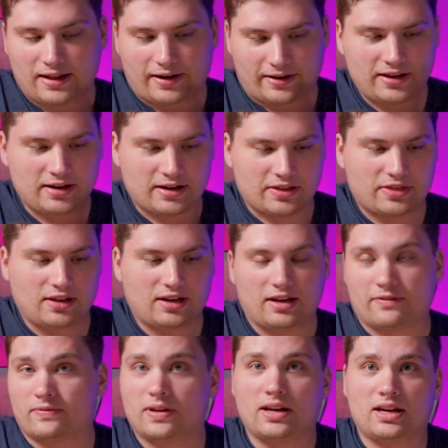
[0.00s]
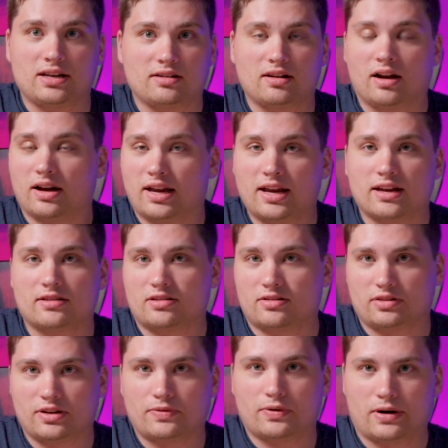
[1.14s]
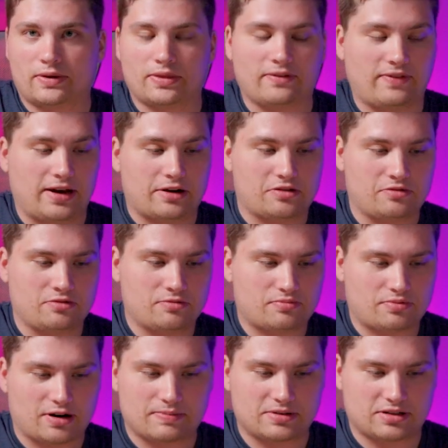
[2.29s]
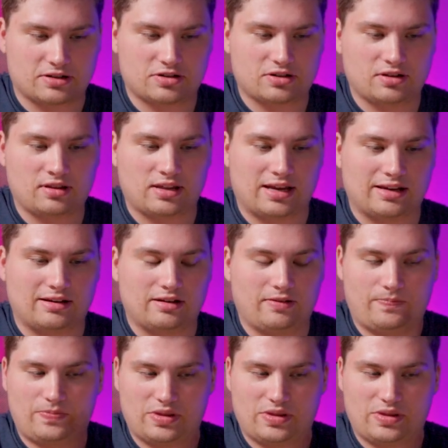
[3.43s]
I think Nothing, if they can, again, deliver on the value proposition that